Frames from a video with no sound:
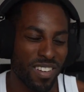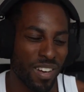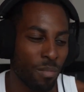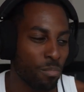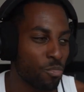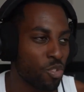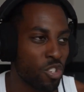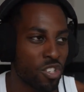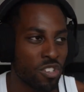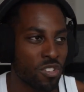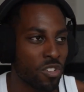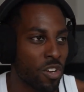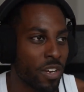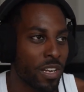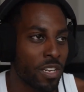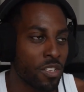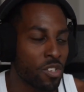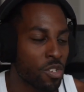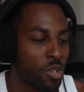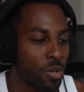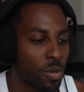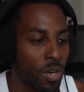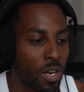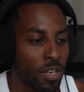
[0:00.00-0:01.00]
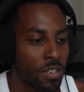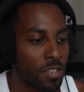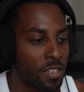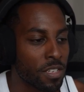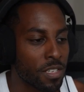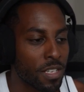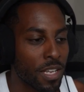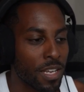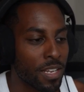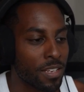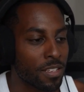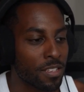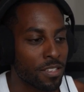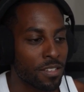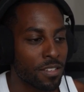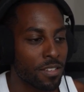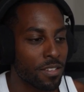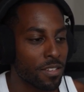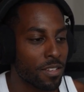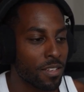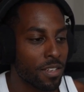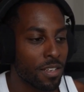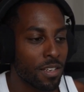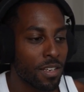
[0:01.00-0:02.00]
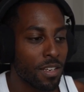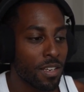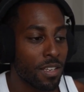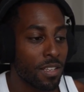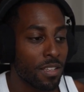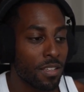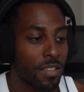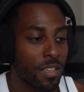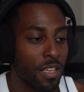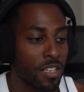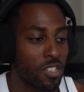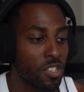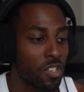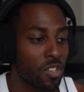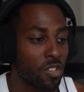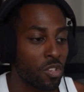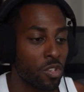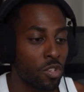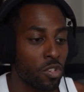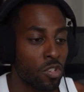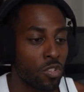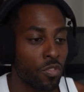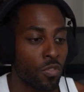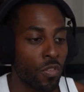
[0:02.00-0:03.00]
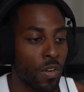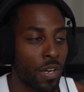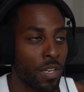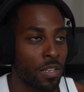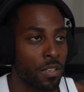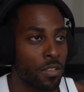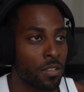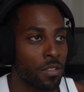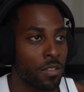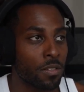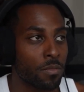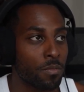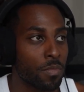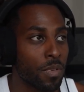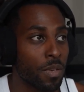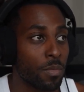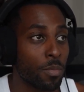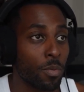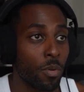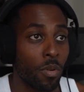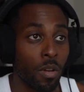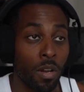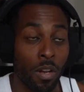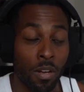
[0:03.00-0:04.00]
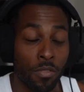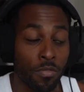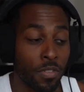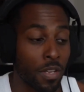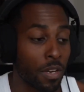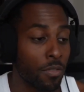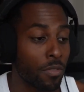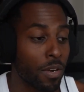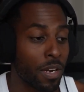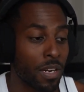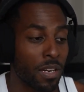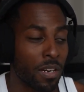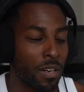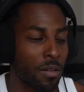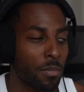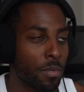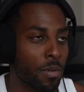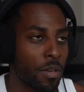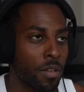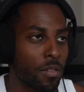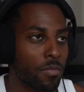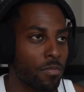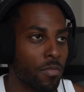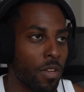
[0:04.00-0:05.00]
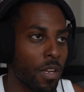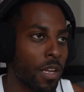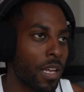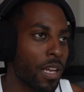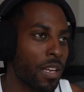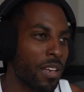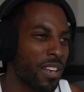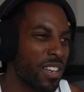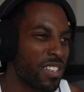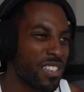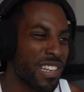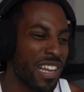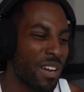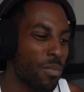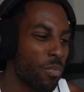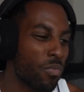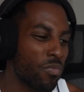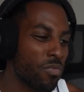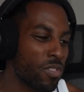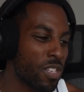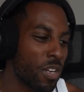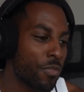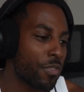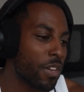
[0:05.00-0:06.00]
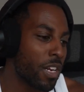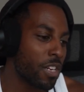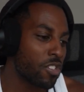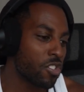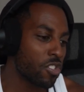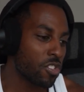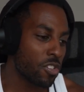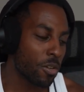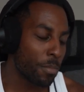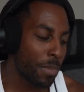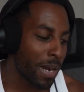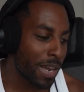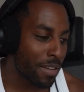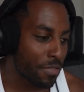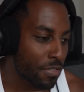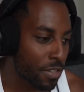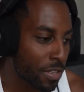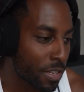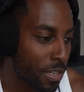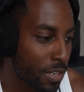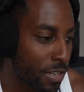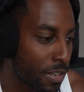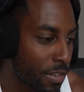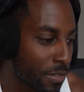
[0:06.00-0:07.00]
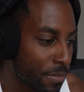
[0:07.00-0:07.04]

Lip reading: just not into. I understand that's a huge fad and people love that right now. But again, that's like something that's just not my thing, innit?